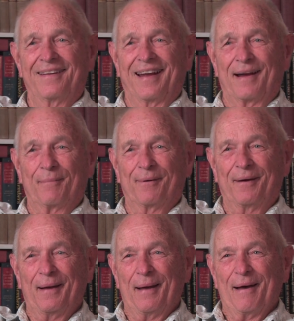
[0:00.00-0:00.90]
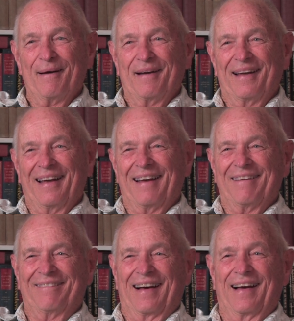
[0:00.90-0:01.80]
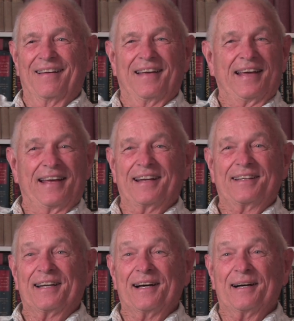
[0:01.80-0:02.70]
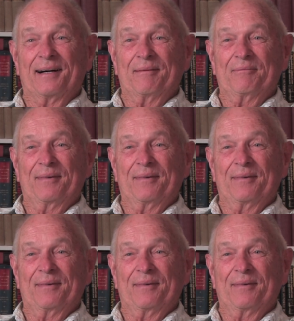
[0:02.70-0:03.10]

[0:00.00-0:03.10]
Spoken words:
table, 5 at a time.